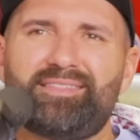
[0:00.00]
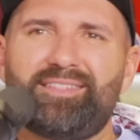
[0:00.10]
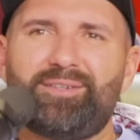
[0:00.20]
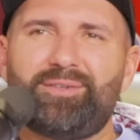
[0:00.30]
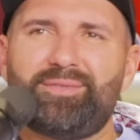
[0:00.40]

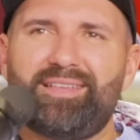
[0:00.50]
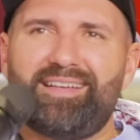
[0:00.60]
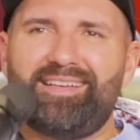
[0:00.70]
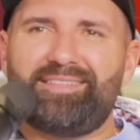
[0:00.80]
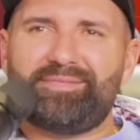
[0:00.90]
so
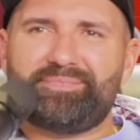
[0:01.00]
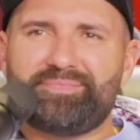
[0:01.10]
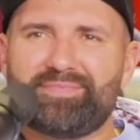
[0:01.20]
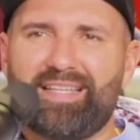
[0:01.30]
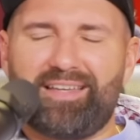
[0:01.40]

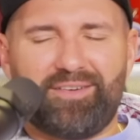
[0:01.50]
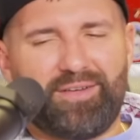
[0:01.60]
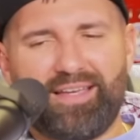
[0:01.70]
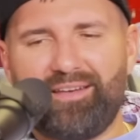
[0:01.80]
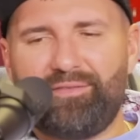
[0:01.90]
I don't
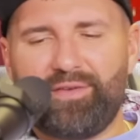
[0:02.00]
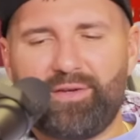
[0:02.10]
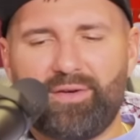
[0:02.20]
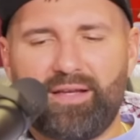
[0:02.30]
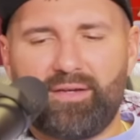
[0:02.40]
know. I got to
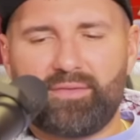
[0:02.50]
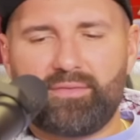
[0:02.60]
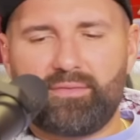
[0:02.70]
figure it out.